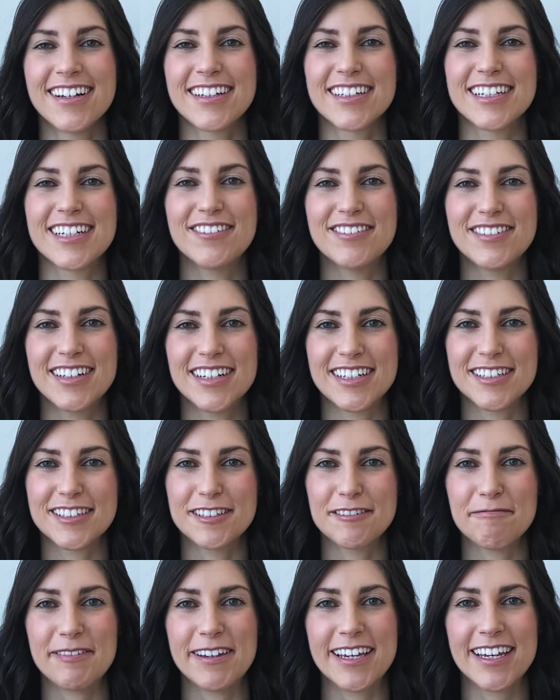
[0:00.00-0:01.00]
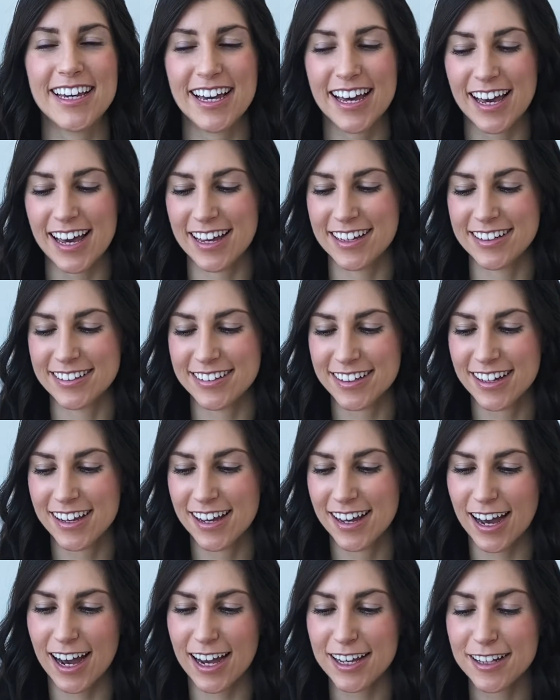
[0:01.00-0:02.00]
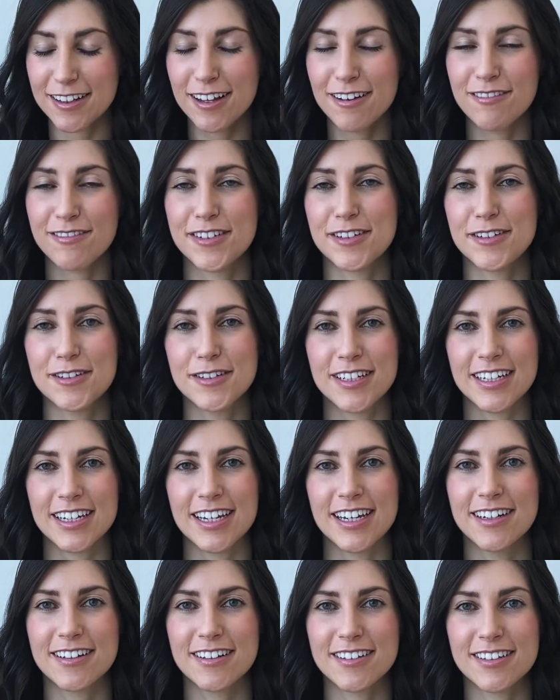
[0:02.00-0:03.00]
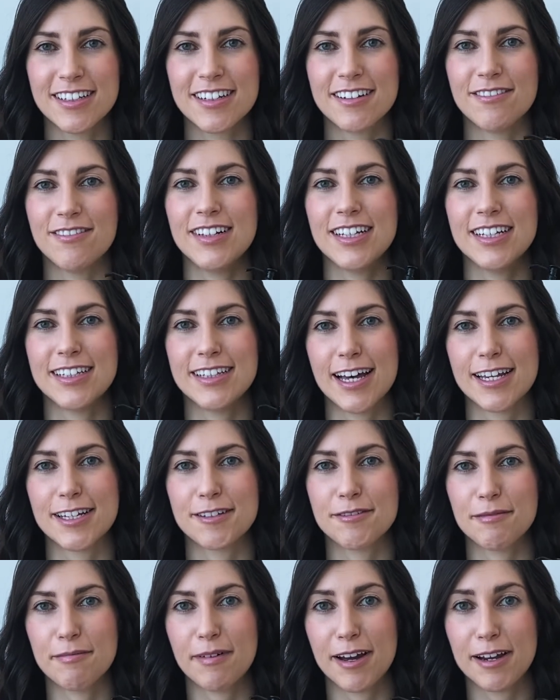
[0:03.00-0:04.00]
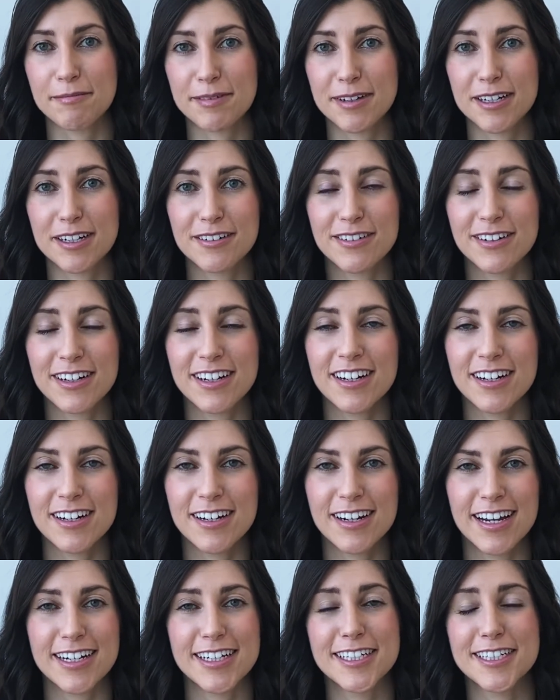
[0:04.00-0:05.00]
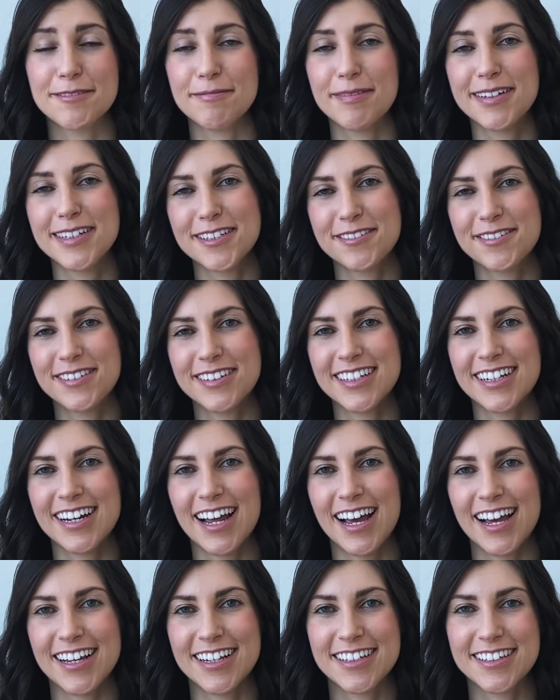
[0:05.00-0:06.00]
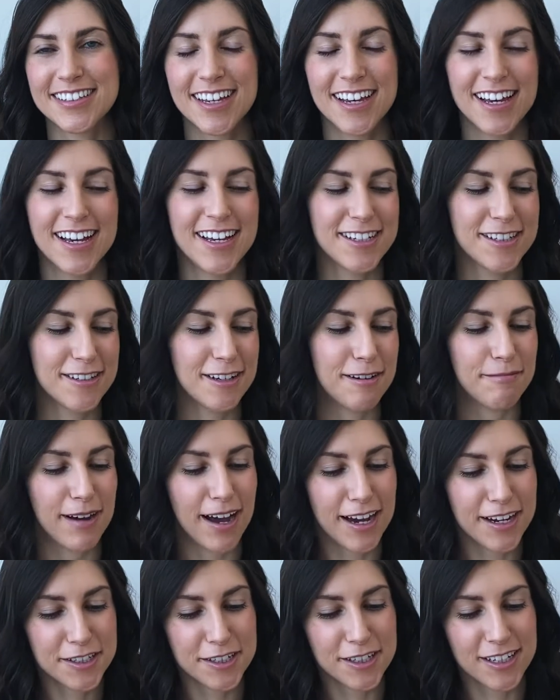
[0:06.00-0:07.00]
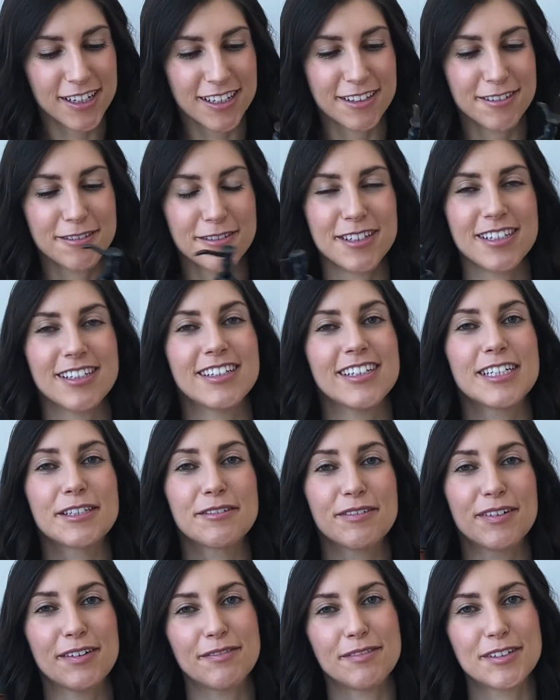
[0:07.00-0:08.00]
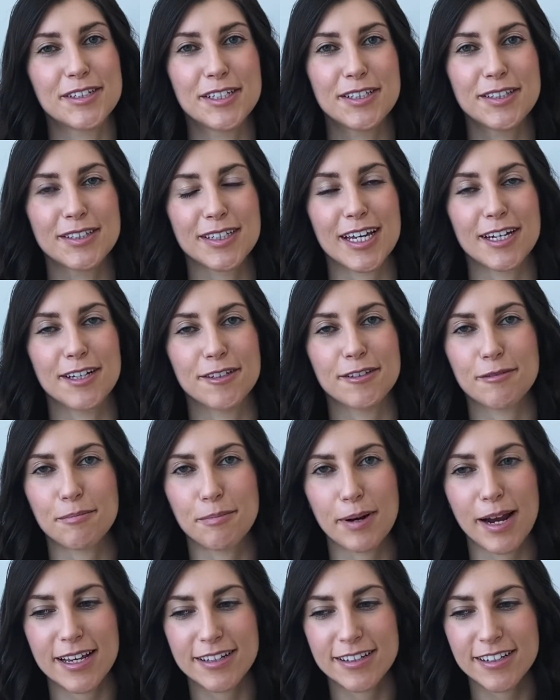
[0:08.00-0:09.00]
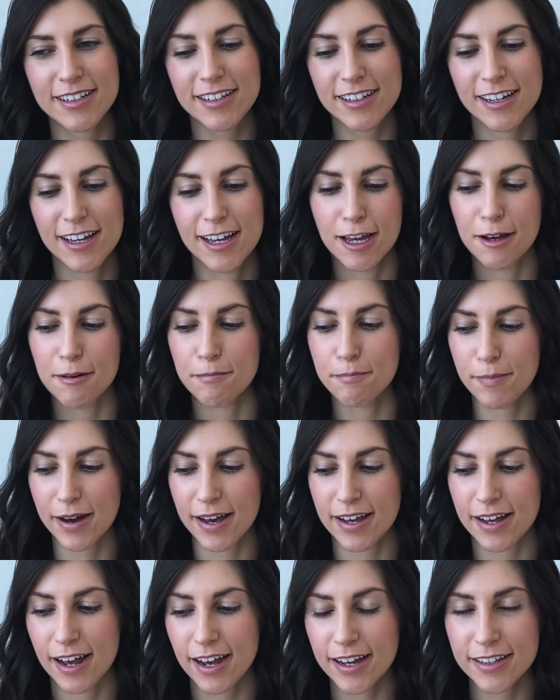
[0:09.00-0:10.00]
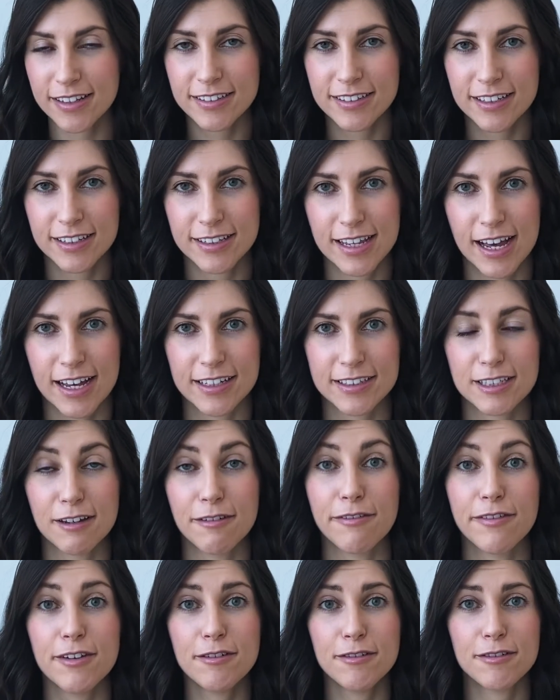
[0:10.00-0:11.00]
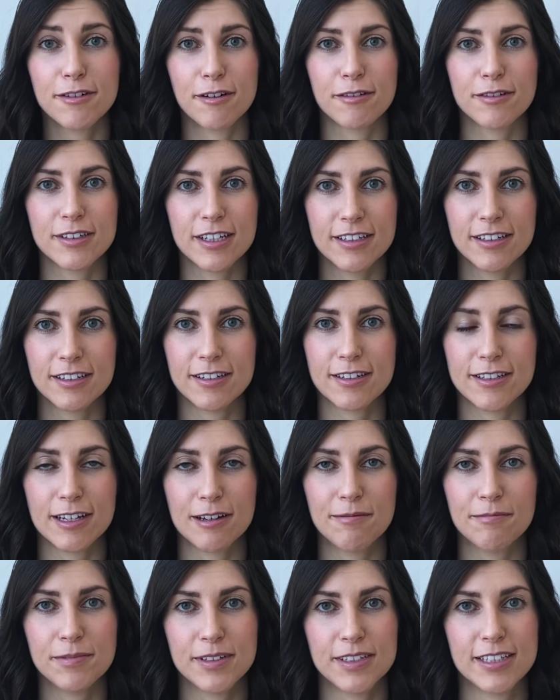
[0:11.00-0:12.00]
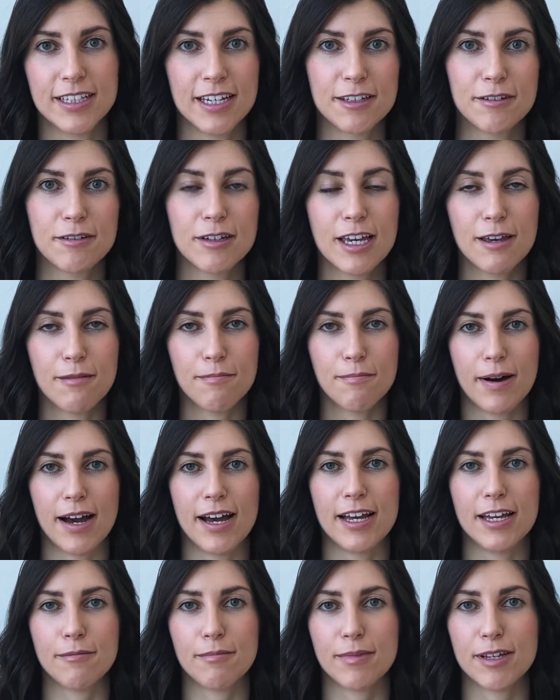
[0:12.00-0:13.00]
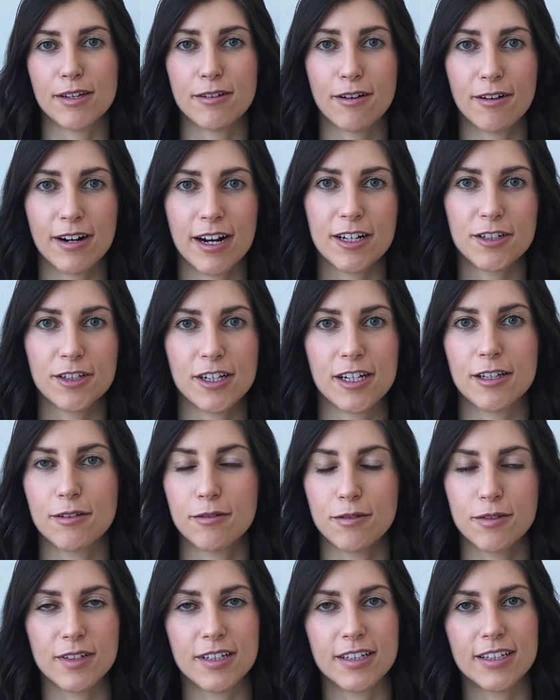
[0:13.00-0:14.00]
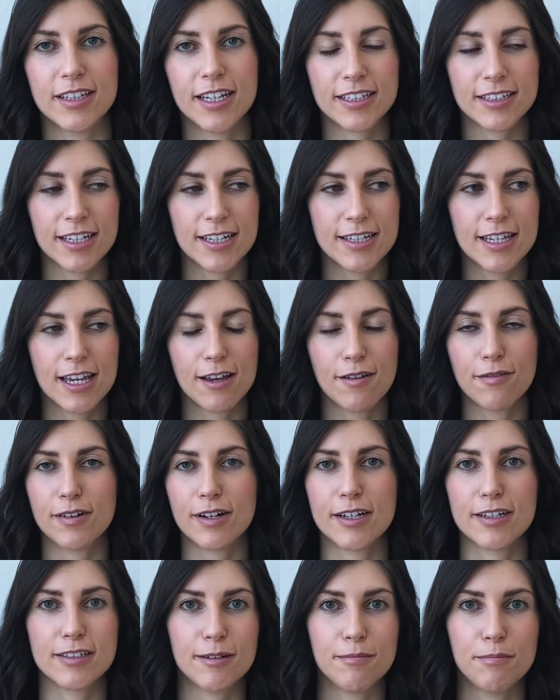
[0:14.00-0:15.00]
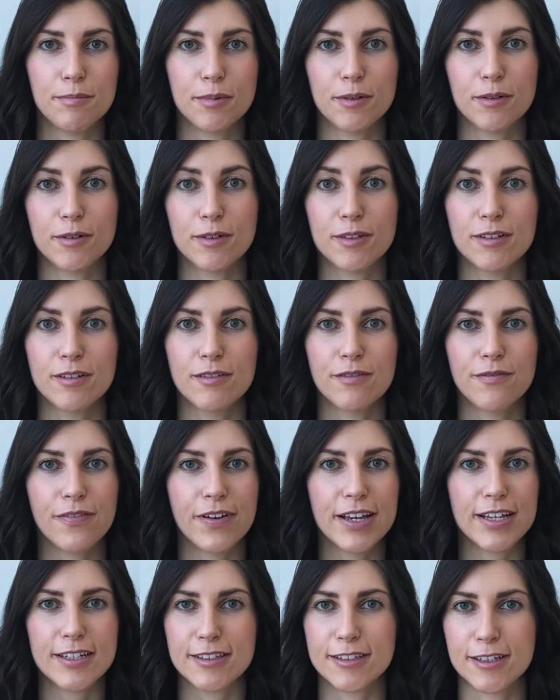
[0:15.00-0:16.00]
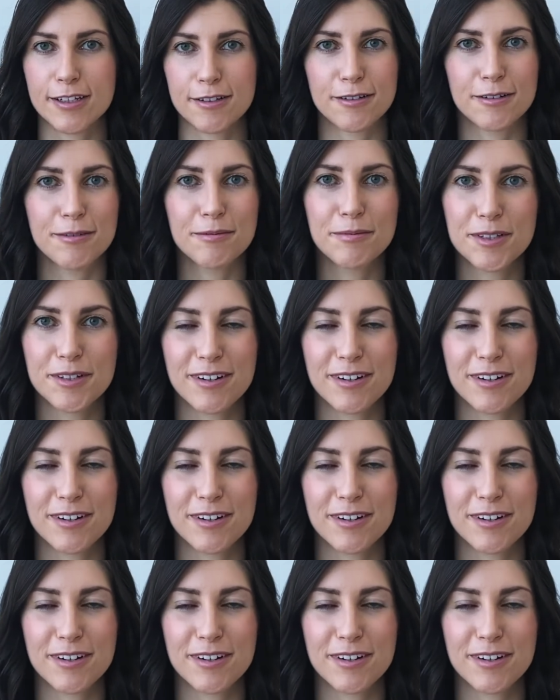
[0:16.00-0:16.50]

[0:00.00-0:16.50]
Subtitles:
gifted it to me, and I love using it because it really does remind me of her and it smells really nice. So I'm actually using this one, which is kind of surprising. But other than that, if you know that there's something that you keep buying but you don't actually use it, like let's say, for example, face serums or